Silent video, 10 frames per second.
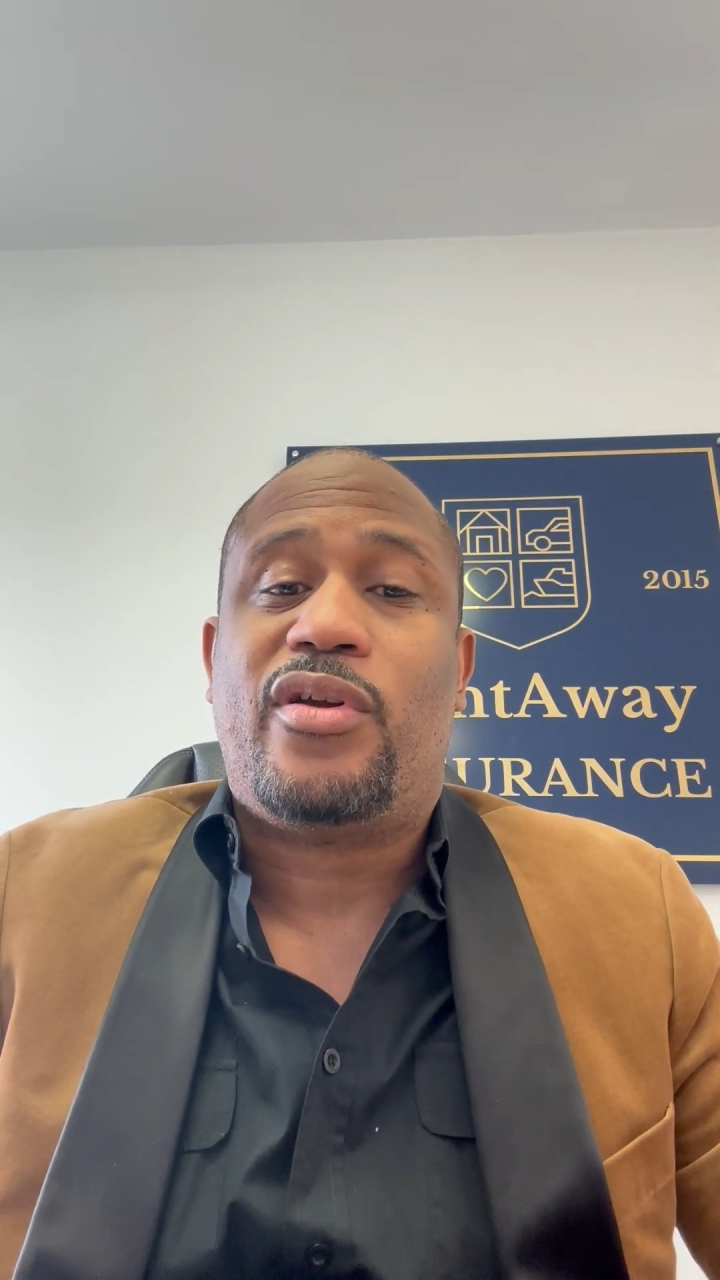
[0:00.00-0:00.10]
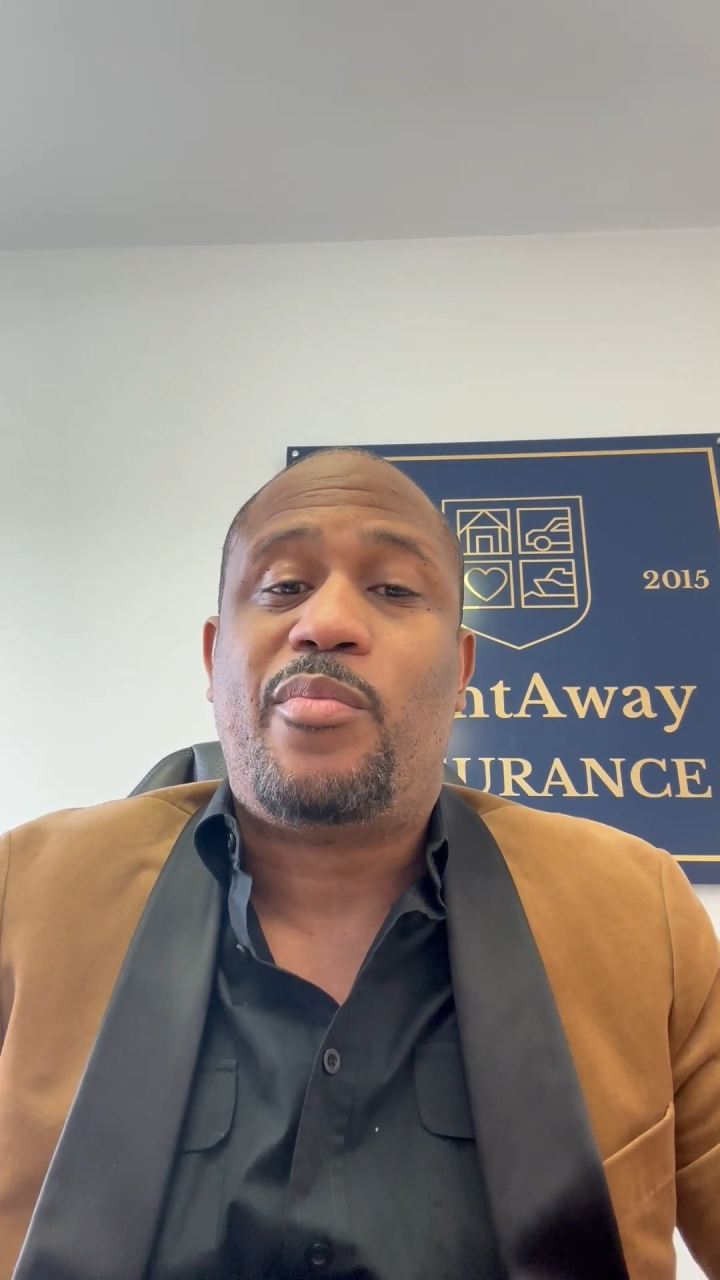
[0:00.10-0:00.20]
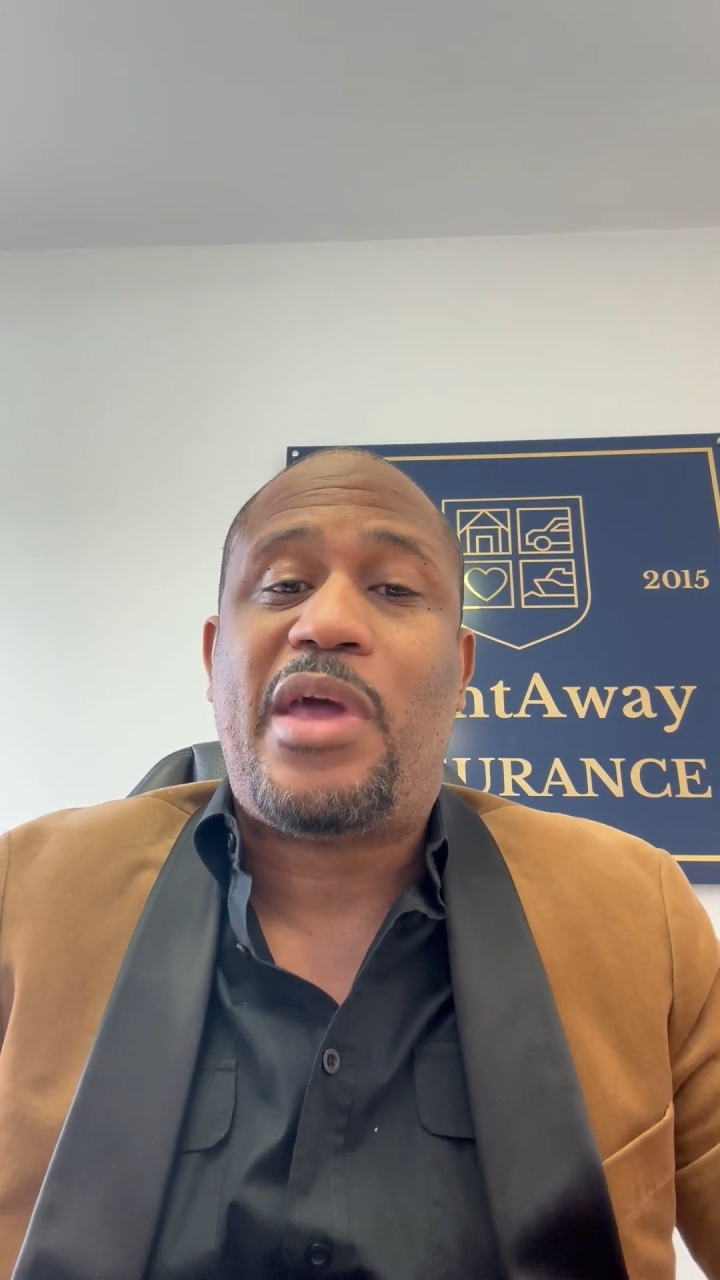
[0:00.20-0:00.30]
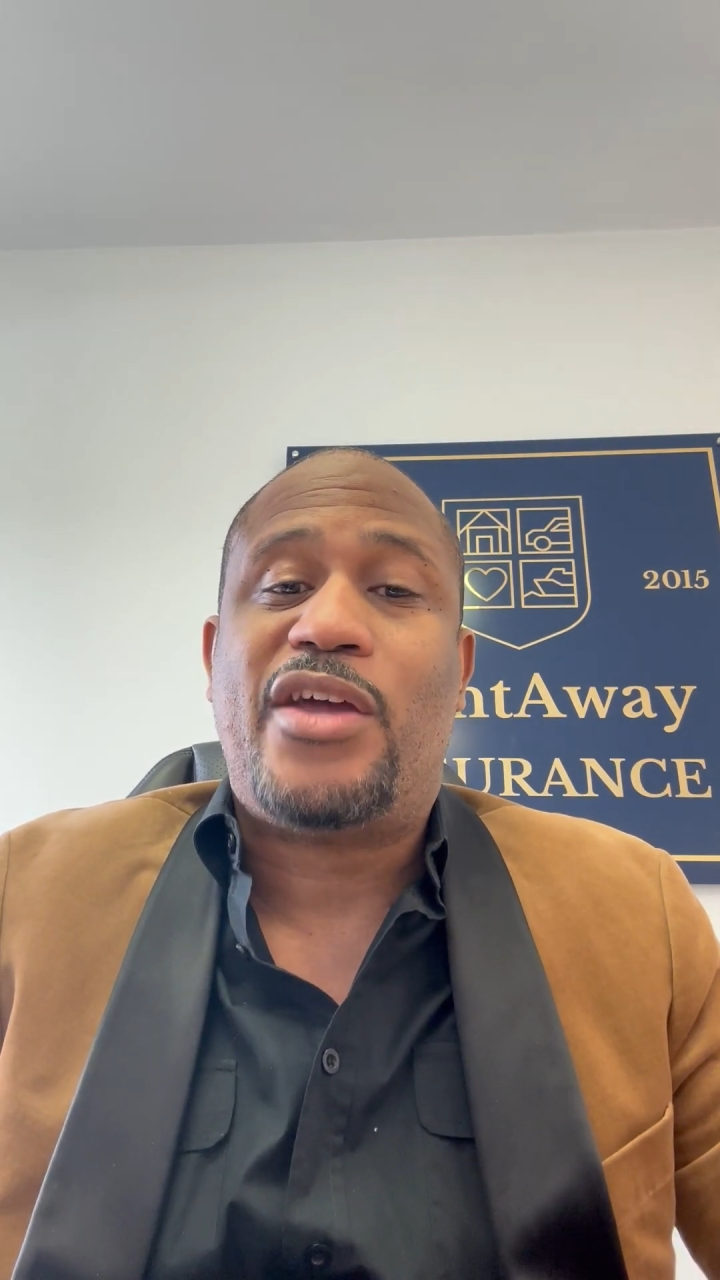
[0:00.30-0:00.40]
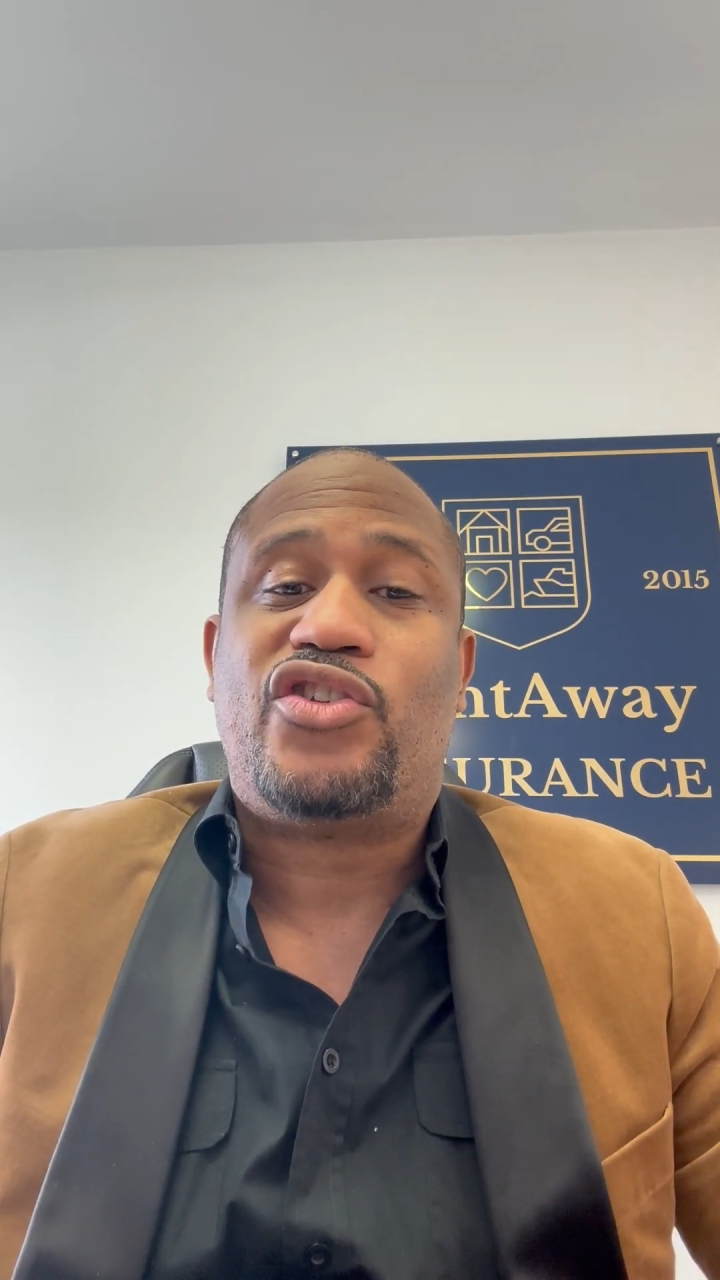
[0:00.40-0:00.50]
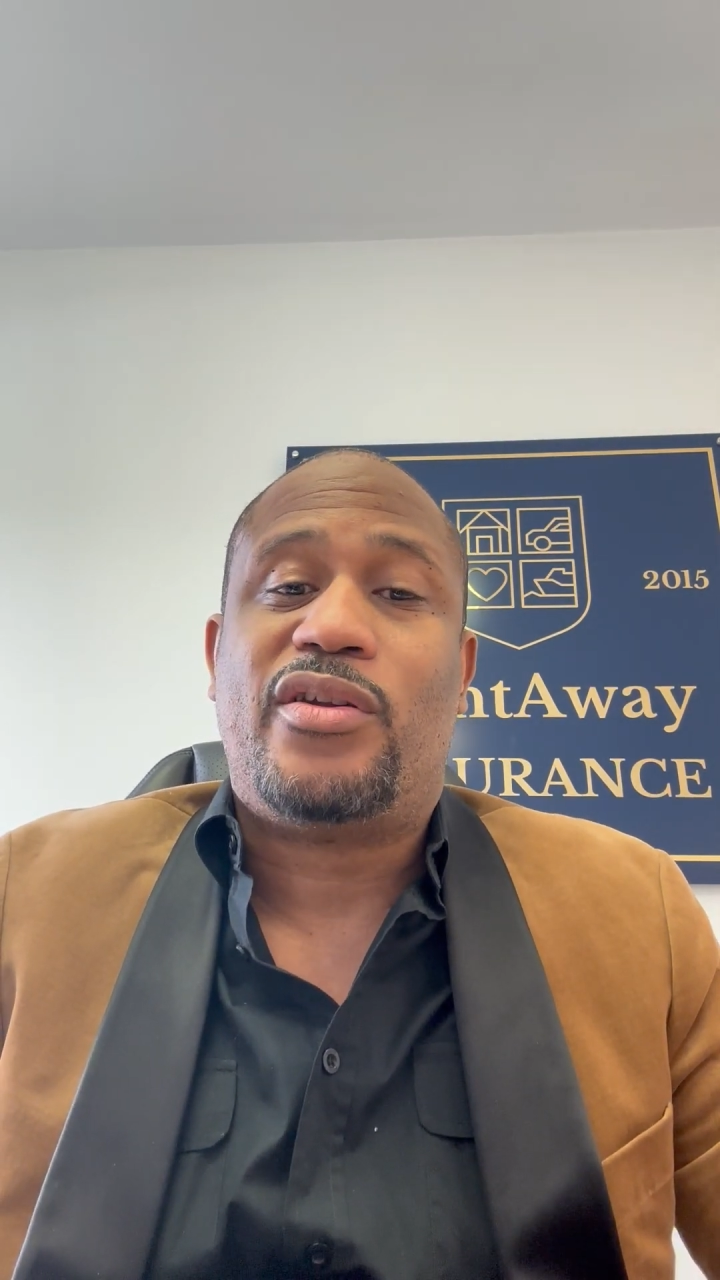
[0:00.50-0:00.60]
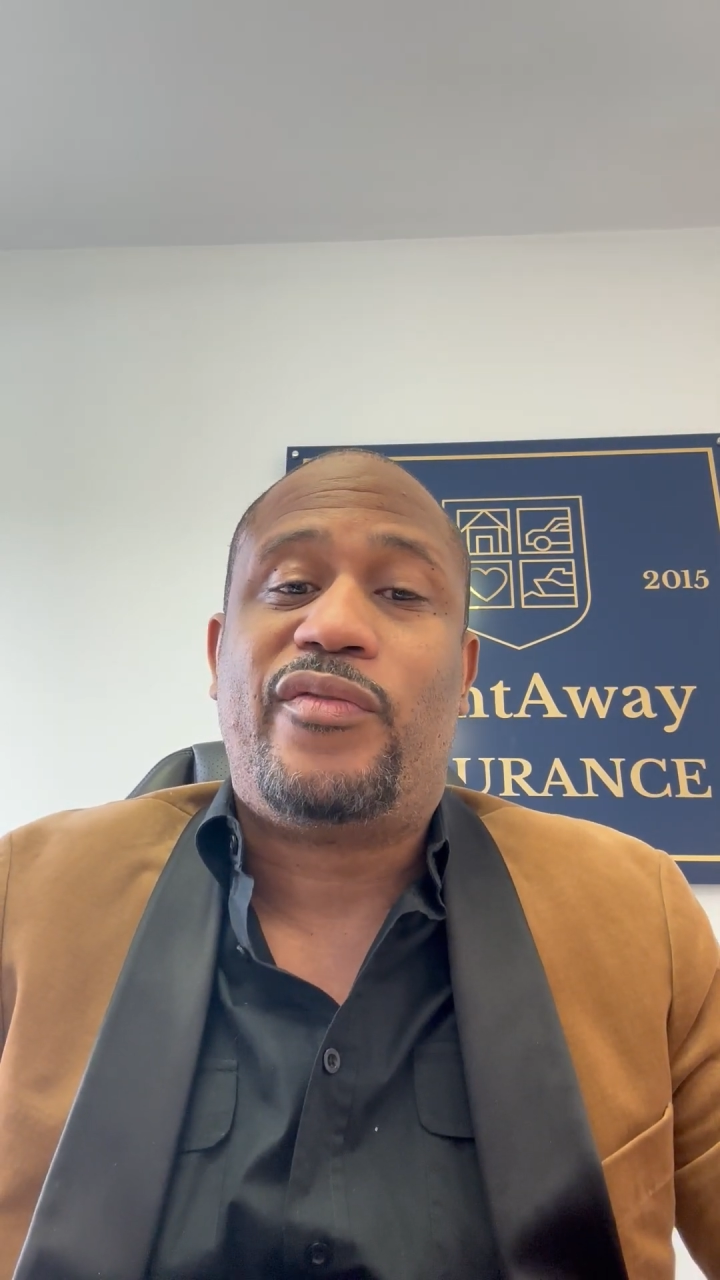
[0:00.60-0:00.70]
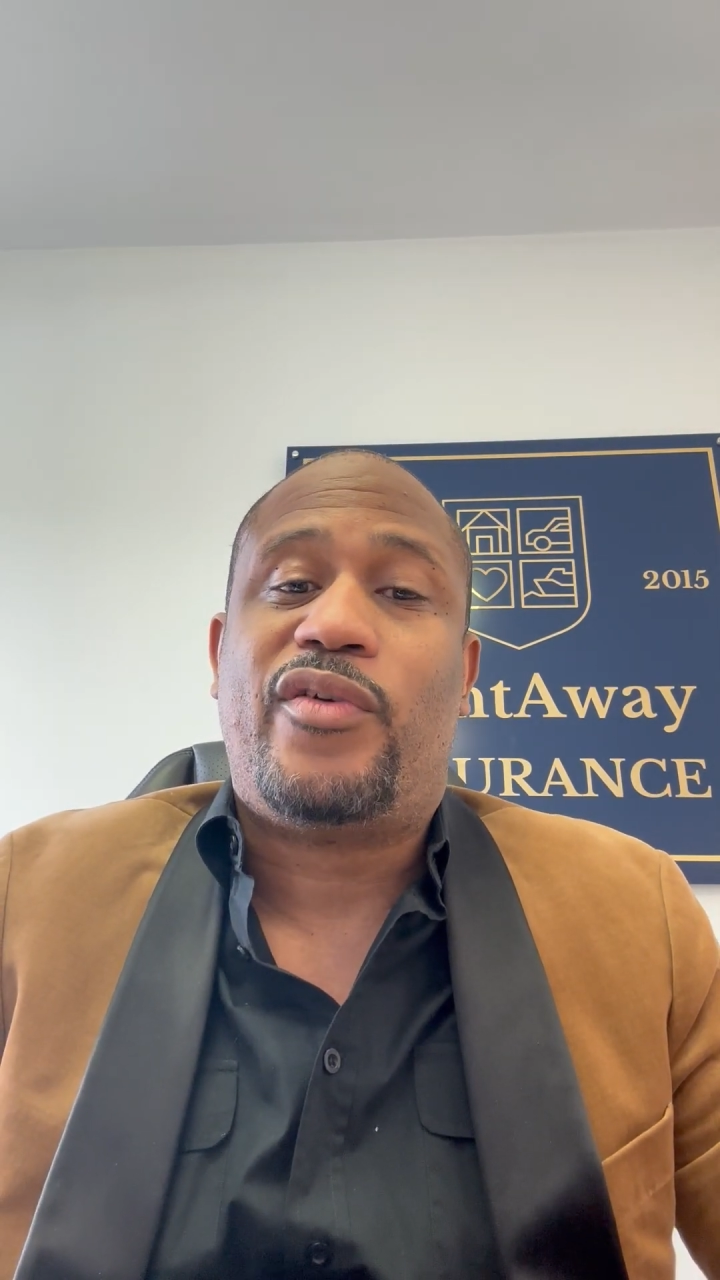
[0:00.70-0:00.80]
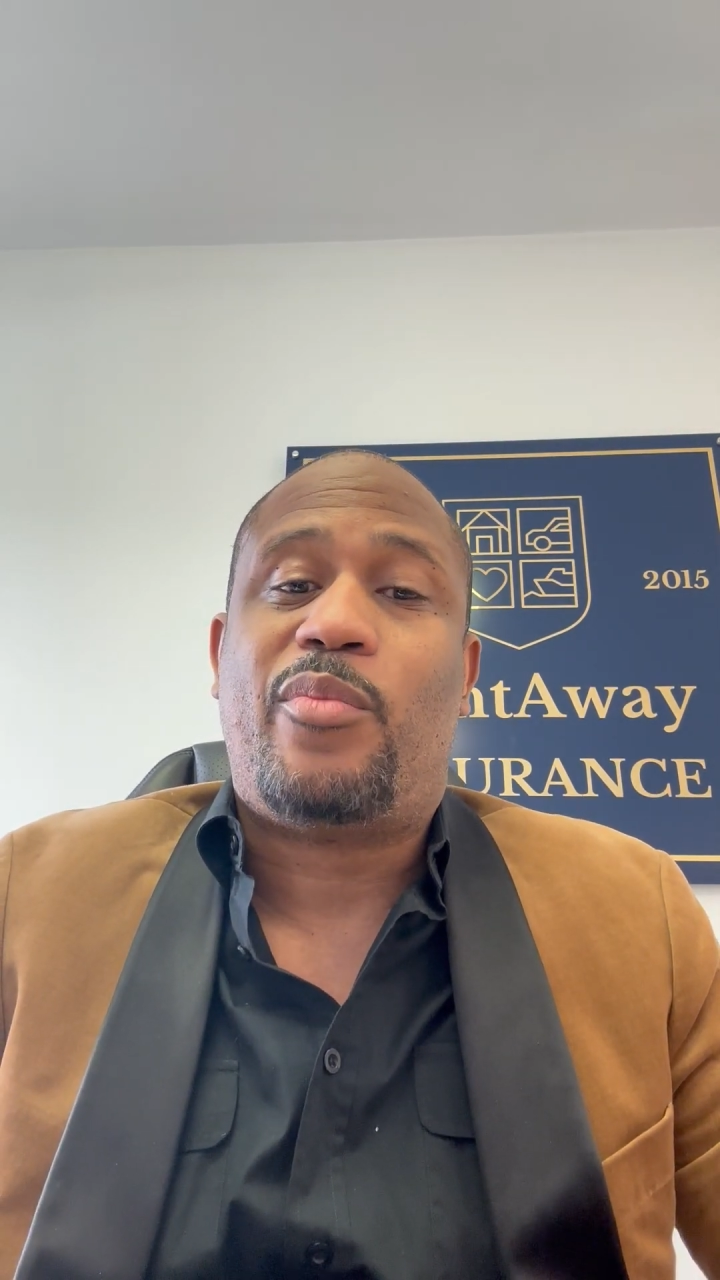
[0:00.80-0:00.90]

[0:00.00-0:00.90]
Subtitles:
imagine if